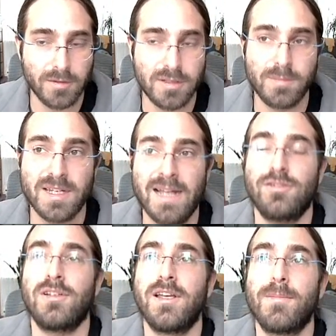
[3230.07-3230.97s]

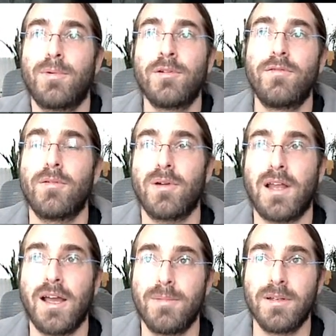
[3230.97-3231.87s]
substantially improve the
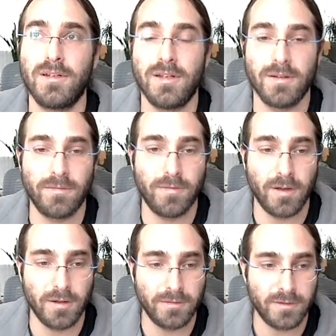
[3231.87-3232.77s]
reliability of
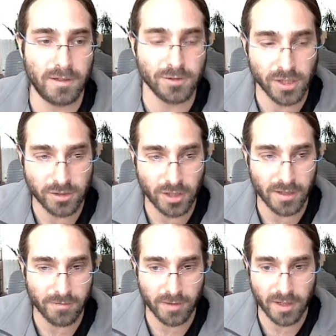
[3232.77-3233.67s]
change
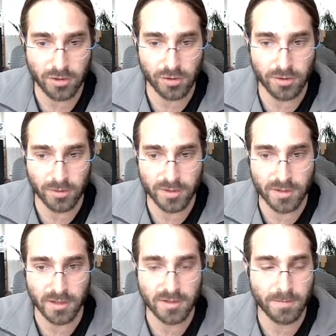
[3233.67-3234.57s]
identification
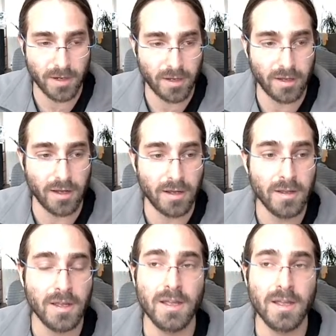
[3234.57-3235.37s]
heuristics by